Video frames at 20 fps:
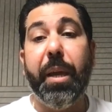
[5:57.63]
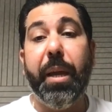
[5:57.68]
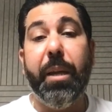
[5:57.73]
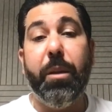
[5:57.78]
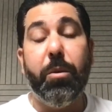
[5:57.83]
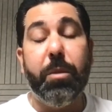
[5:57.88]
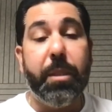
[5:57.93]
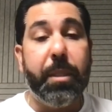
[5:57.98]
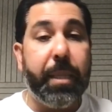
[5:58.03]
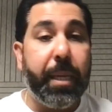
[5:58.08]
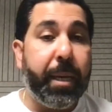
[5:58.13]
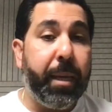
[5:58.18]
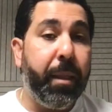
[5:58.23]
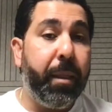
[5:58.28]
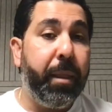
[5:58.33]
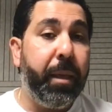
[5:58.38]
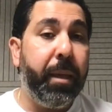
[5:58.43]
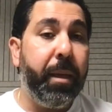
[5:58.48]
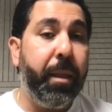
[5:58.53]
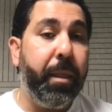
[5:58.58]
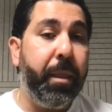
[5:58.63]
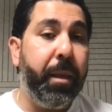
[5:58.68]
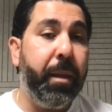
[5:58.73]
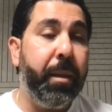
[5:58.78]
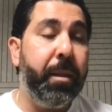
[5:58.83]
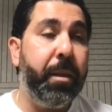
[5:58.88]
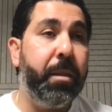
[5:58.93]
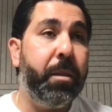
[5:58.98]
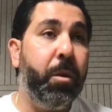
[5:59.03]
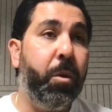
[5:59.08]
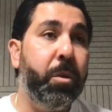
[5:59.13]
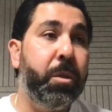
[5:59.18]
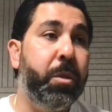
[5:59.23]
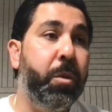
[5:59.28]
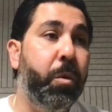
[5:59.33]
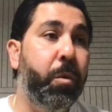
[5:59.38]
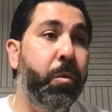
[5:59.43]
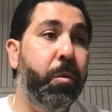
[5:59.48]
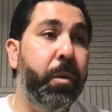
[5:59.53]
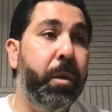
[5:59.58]
And the second thing, I think that
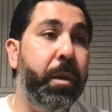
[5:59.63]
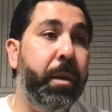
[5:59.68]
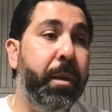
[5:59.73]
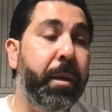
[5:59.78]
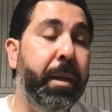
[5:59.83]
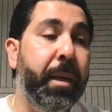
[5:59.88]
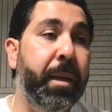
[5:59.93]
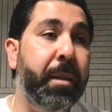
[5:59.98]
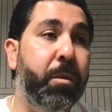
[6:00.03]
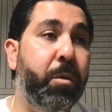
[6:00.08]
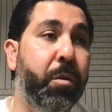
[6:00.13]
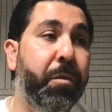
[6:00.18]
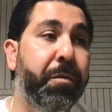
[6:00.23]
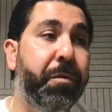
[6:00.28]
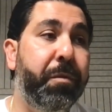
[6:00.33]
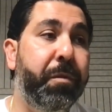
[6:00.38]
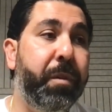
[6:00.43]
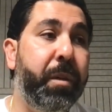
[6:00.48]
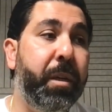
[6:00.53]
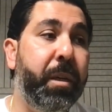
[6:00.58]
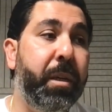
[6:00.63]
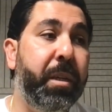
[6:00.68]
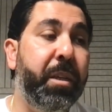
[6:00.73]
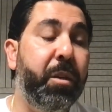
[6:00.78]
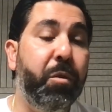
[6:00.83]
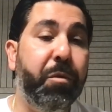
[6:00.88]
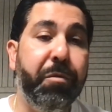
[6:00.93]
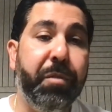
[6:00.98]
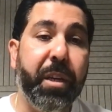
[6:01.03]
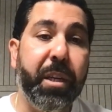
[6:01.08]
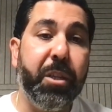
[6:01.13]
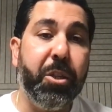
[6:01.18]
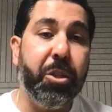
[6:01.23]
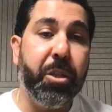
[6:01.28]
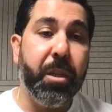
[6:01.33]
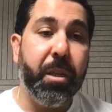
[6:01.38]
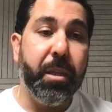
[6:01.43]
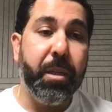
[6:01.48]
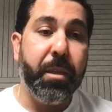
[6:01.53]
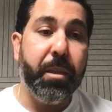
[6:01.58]
also a lot of
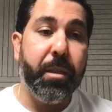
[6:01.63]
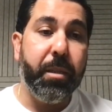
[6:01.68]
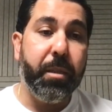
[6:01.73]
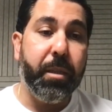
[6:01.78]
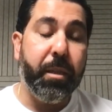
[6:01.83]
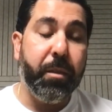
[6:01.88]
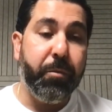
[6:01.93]
innovation and